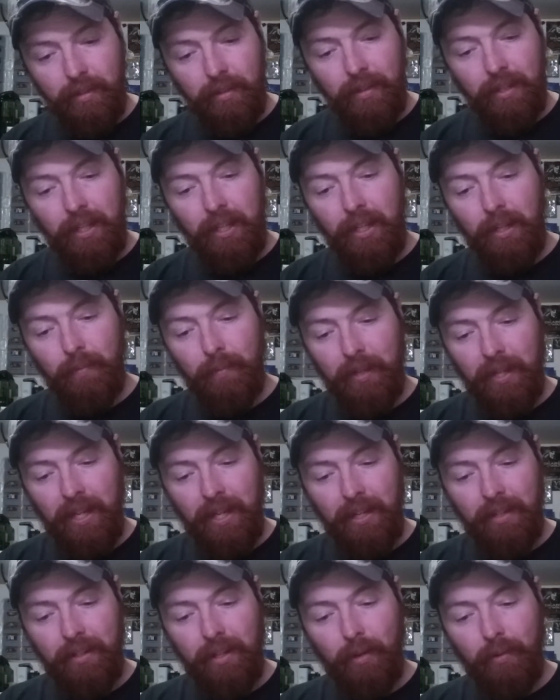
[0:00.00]
Then we
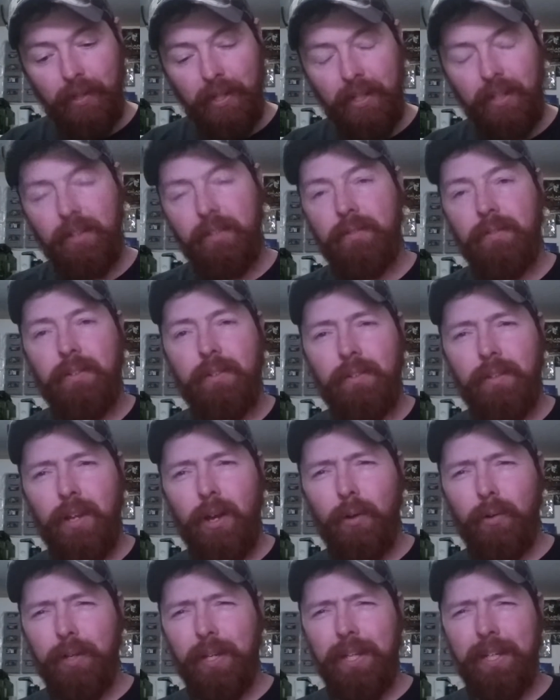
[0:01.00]
got
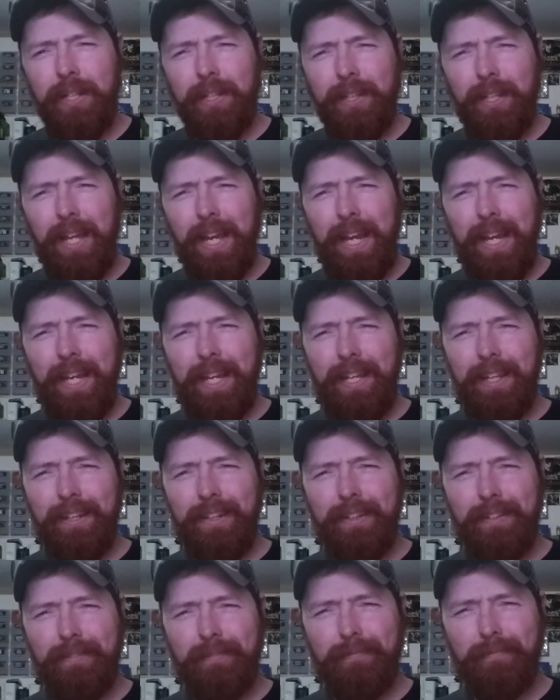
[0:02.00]
Donkey
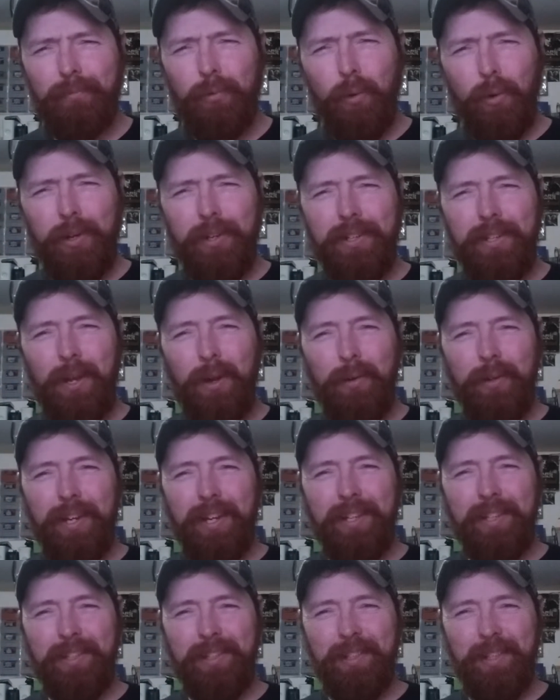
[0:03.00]
Land. Where do
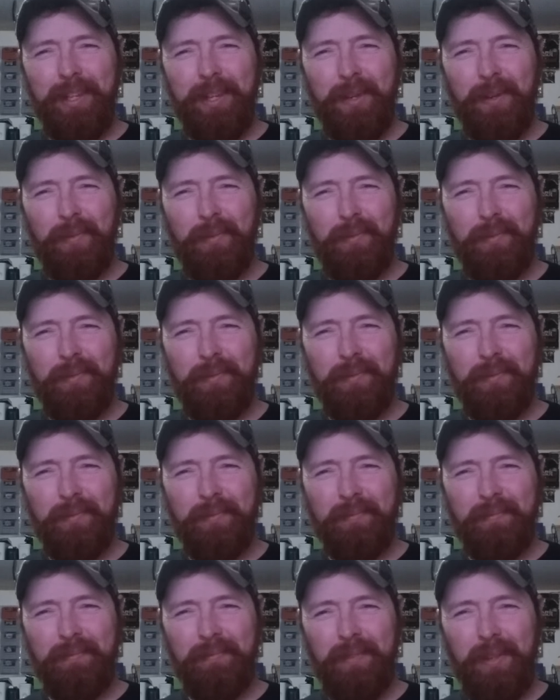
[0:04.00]
donkeys live?
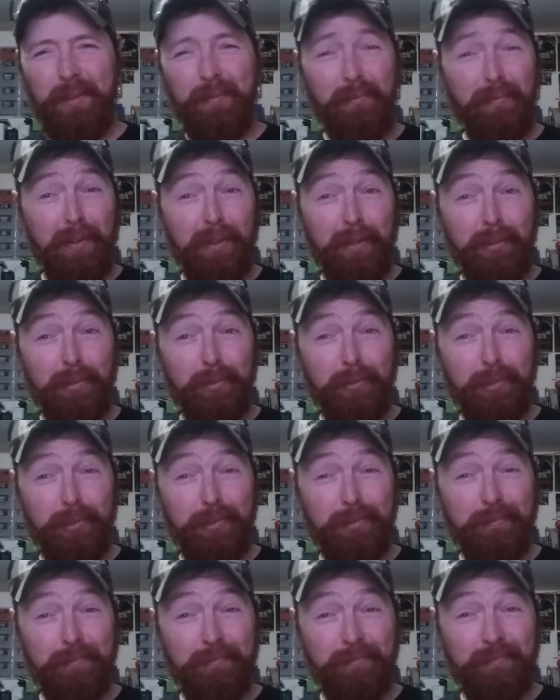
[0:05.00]
In
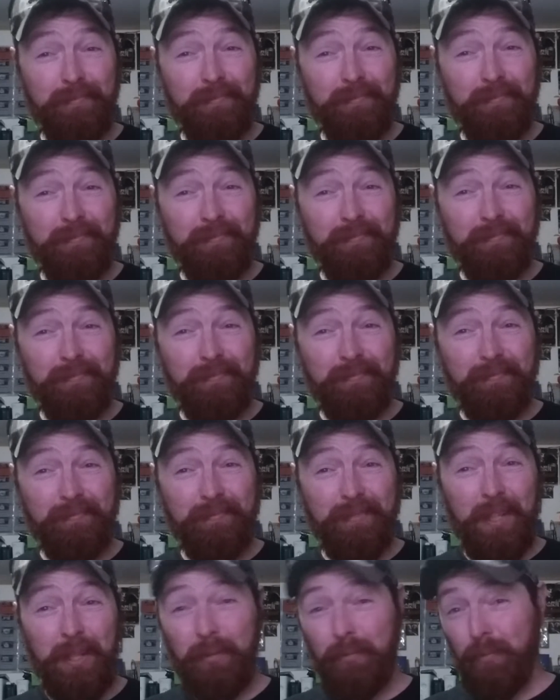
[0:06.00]
fields?
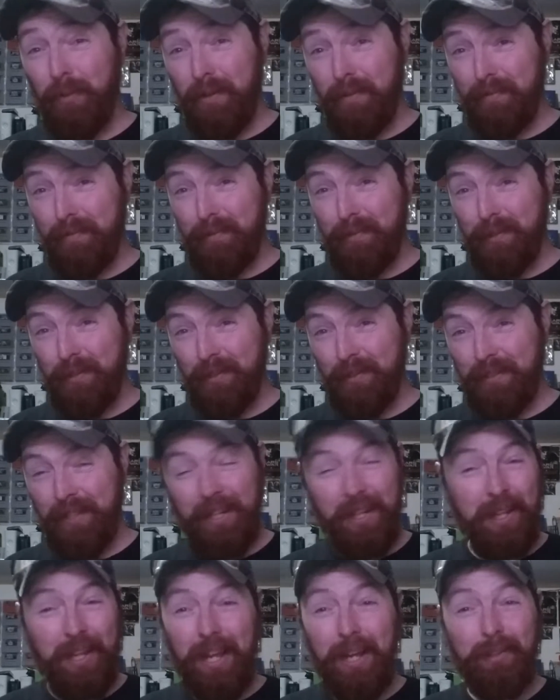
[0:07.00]
In rivers?
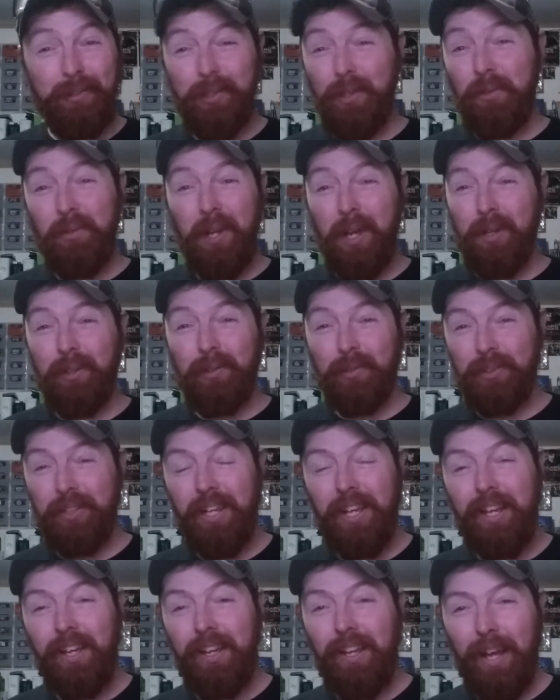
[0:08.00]
In clouds? Who knows?
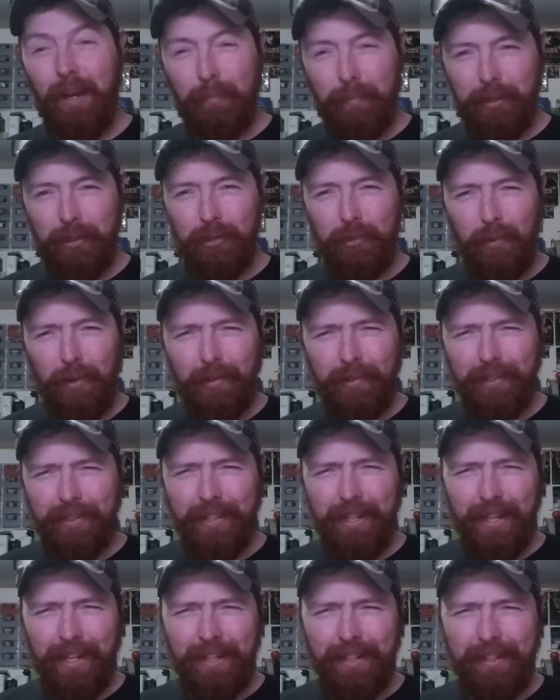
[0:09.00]
I
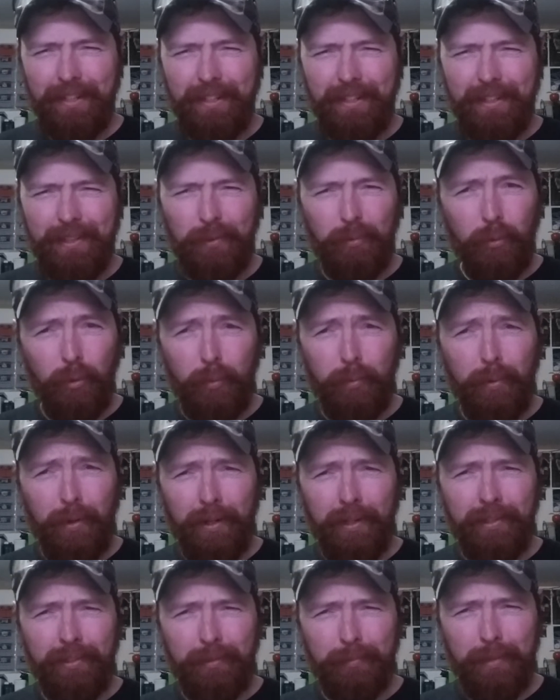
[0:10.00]
misquoted that. The Wood
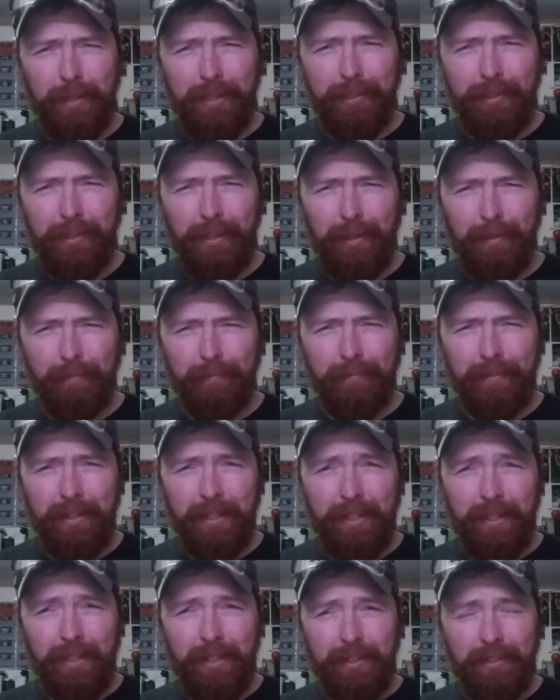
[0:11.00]
Baron's messed up.
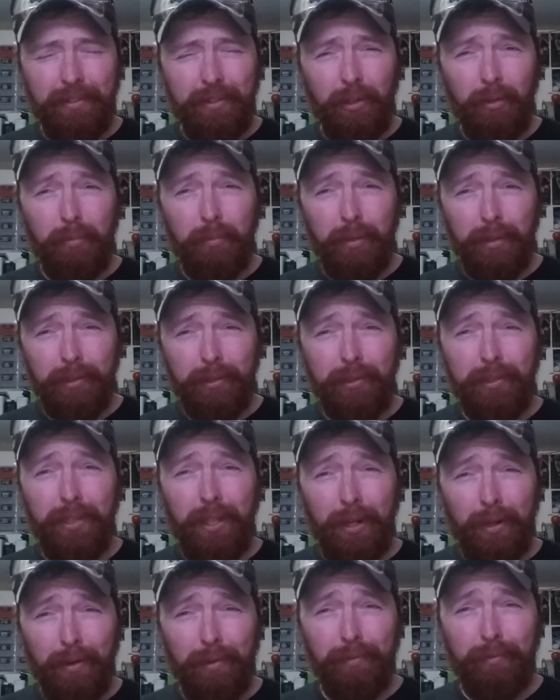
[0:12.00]
Too much
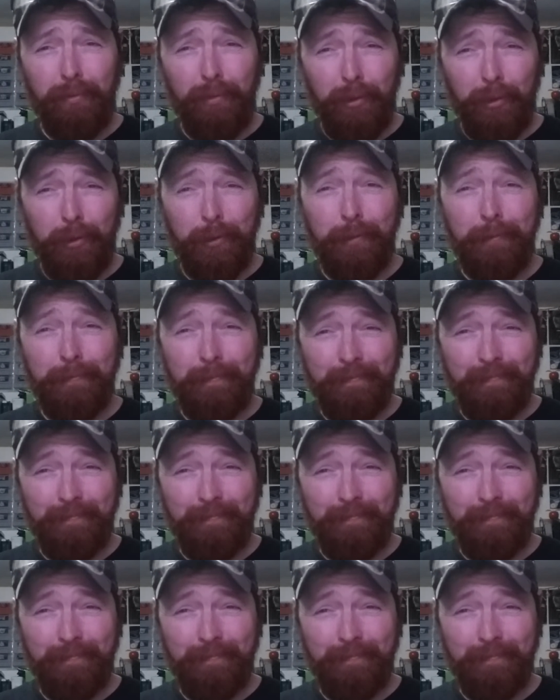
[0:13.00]
there flew.